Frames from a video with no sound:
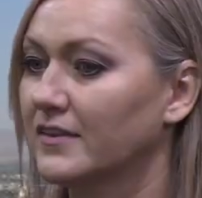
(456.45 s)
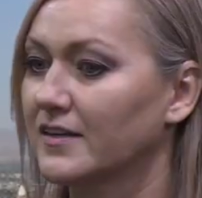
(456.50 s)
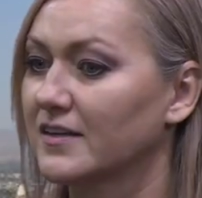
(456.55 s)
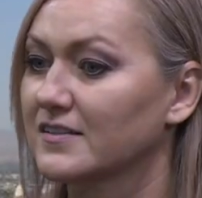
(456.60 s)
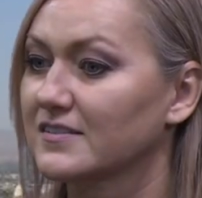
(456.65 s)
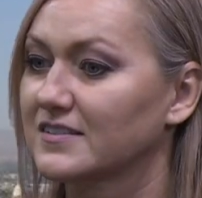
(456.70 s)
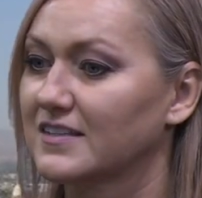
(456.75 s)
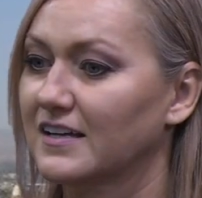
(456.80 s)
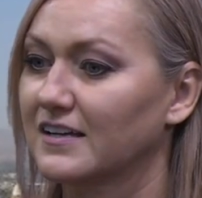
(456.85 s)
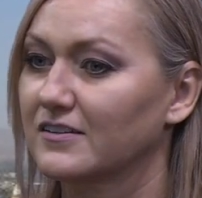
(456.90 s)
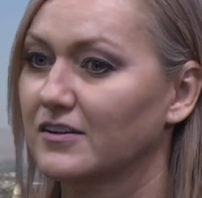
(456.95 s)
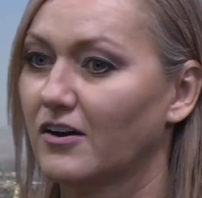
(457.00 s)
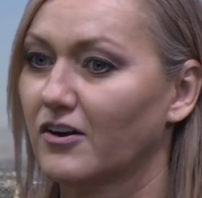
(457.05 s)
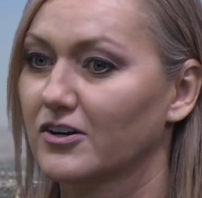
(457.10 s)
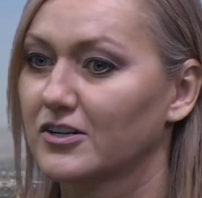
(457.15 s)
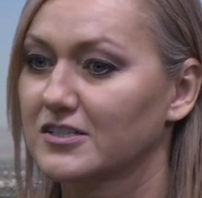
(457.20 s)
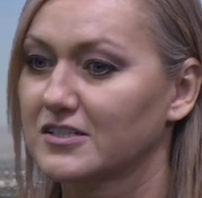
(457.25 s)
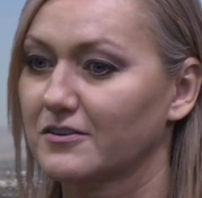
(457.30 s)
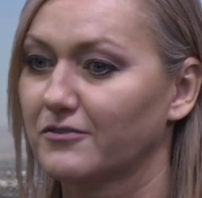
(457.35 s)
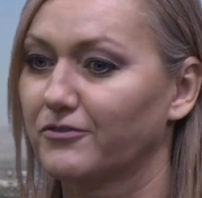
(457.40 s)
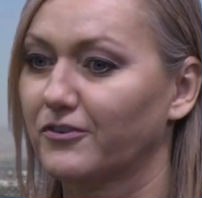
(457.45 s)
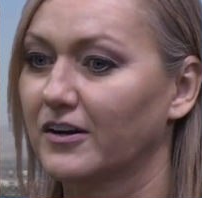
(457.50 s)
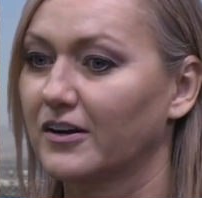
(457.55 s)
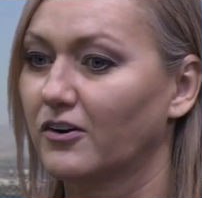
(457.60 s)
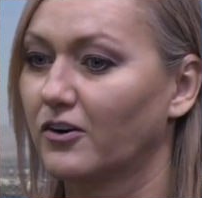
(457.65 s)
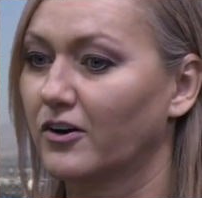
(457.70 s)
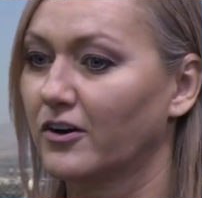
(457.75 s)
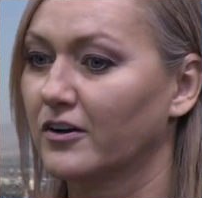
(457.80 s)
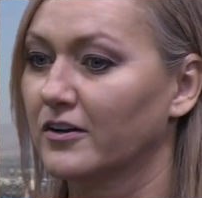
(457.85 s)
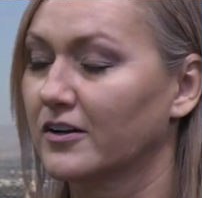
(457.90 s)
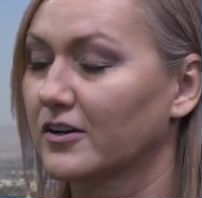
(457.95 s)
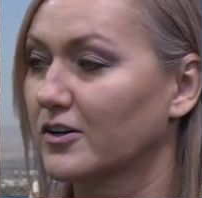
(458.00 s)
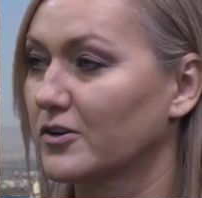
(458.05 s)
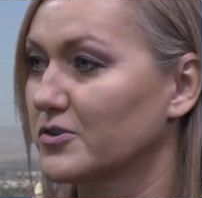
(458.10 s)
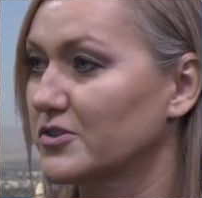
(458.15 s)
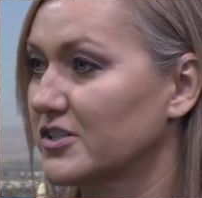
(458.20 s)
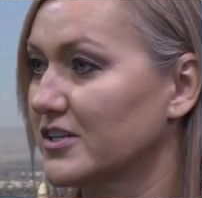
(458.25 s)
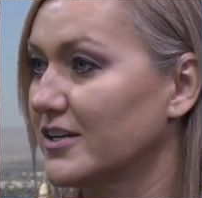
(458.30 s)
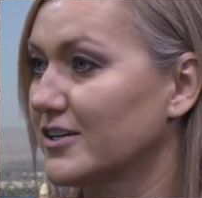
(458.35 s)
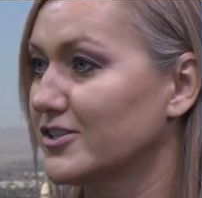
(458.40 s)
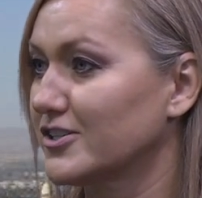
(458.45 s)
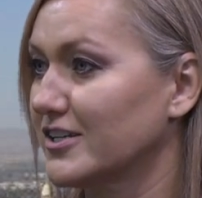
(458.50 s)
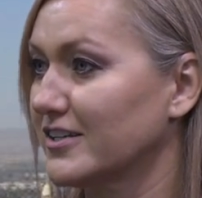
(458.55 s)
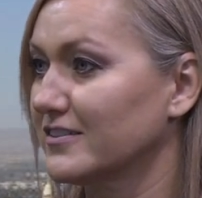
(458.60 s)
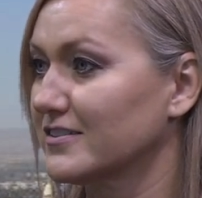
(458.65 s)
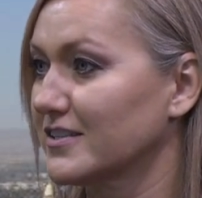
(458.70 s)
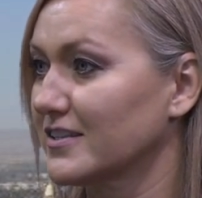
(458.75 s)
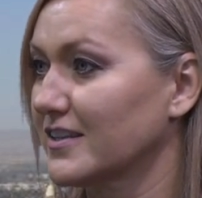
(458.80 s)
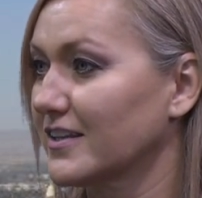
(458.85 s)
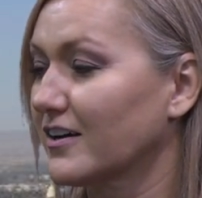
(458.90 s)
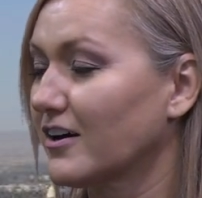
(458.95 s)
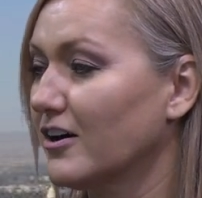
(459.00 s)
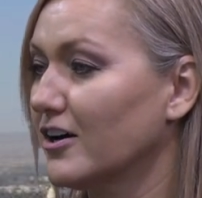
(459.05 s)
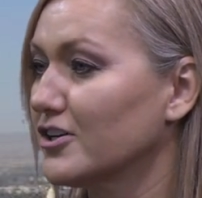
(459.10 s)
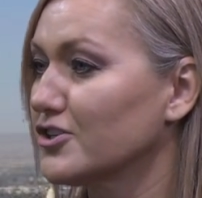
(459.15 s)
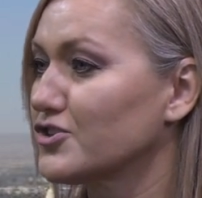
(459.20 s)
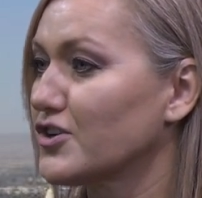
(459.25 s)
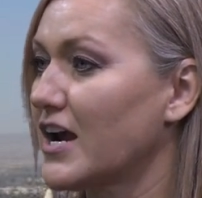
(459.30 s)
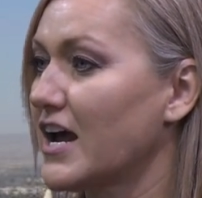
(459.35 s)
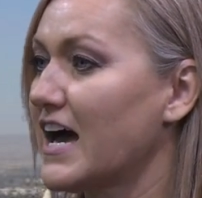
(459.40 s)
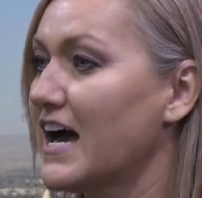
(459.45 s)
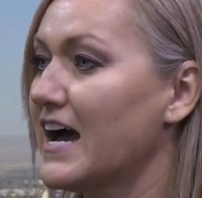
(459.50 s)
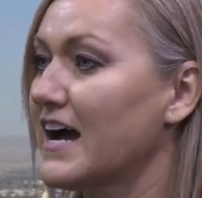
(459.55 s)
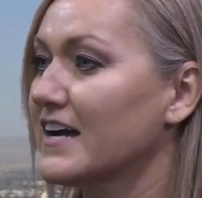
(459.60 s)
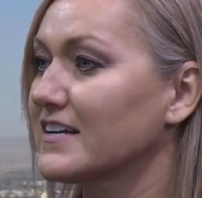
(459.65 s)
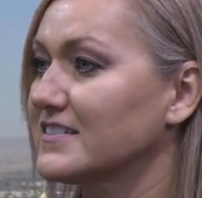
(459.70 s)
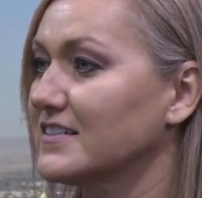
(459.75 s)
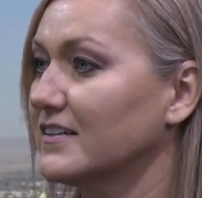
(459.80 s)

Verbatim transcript: things that are different are negotiations in the contract.